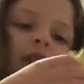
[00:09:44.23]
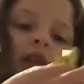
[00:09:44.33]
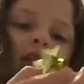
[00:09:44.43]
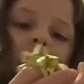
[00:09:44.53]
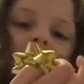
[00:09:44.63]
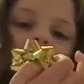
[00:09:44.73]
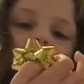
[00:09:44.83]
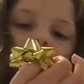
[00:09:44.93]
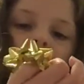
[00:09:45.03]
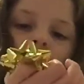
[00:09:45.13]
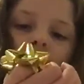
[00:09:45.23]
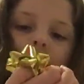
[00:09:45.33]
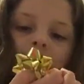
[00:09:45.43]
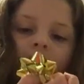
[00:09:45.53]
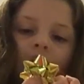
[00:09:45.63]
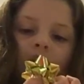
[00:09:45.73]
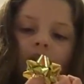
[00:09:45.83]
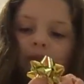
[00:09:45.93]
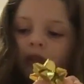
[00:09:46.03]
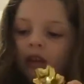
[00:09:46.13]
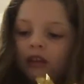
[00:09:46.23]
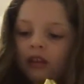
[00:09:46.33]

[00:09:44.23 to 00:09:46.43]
it, ooh, this is actually pretty